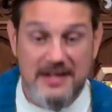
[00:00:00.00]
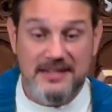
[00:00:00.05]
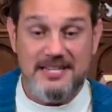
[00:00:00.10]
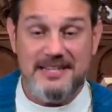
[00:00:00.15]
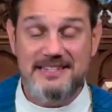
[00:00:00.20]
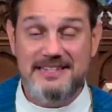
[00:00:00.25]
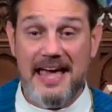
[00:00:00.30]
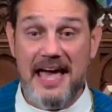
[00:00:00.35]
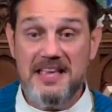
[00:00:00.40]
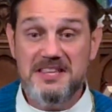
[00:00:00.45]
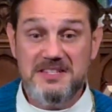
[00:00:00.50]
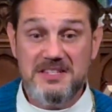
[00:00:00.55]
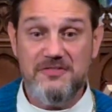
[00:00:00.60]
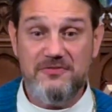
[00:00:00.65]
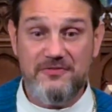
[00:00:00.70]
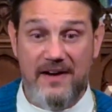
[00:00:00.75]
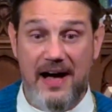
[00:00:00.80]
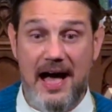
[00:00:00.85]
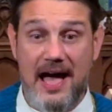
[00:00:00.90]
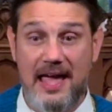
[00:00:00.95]
to
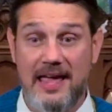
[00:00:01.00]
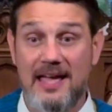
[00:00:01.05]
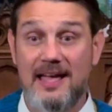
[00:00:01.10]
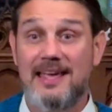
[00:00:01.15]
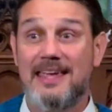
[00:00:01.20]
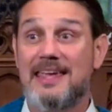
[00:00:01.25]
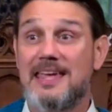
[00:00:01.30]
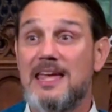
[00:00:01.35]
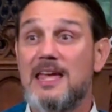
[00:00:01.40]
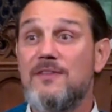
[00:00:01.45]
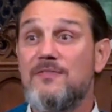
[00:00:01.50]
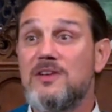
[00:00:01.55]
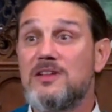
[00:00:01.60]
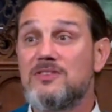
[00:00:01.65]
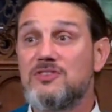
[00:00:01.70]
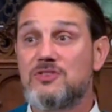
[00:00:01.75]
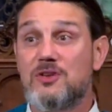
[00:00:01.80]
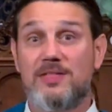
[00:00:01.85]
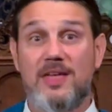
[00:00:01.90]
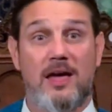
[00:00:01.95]
testify even
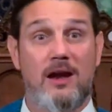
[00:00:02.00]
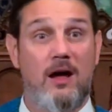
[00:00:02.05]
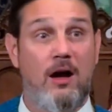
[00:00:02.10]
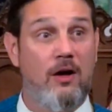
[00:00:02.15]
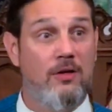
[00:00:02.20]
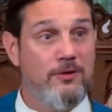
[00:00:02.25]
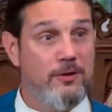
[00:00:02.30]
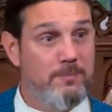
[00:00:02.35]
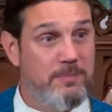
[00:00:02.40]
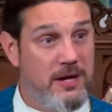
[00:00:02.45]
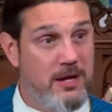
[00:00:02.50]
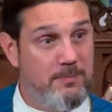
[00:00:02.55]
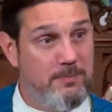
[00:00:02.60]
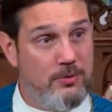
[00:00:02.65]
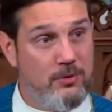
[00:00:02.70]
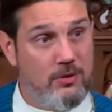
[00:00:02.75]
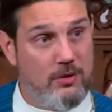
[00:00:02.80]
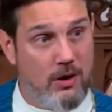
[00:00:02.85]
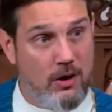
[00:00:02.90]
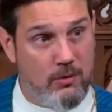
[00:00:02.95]
so that other
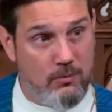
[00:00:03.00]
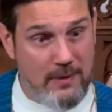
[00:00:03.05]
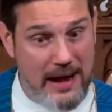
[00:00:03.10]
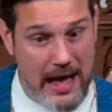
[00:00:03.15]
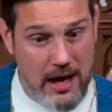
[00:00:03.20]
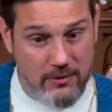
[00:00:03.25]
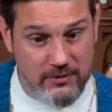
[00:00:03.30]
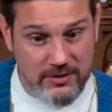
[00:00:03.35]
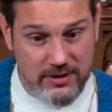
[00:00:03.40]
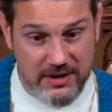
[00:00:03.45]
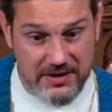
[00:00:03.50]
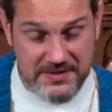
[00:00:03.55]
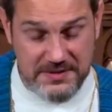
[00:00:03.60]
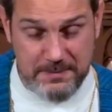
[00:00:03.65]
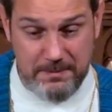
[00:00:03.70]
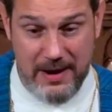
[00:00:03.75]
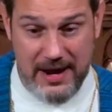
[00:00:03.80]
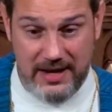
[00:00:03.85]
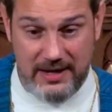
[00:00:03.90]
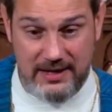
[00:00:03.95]
people around
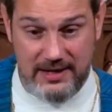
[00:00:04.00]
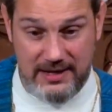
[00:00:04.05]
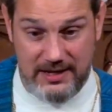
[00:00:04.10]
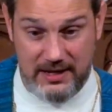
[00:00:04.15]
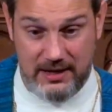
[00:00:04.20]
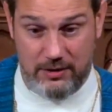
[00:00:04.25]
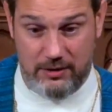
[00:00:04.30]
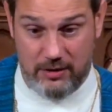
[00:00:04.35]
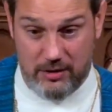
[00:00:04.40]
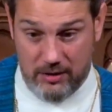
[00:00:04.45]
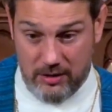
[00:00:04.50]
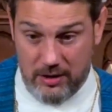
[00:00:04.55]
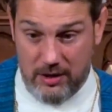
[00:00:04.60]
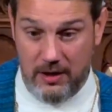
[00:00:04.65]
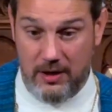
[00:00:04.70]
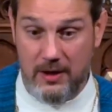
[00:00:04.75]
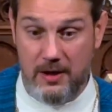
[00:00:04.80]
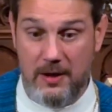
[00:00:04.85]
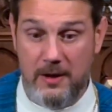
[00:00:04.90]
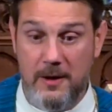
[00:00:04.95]
us might hear.
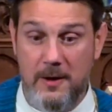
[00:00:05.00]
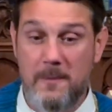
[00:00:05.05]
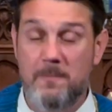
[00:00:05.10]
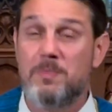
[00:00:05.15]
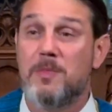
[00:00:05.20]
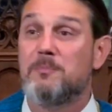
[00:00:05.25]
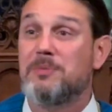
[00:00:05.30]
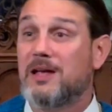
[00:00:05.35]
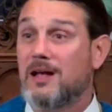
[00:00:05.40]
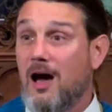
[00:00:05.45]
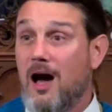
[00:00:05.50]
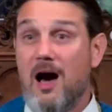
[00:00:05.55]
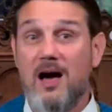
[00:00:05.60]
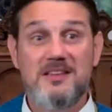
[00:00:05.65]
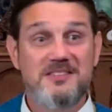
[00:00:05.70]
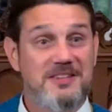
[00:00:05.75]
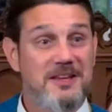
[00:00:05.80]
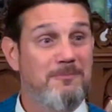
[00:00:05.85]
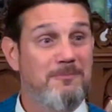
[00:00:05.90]
Because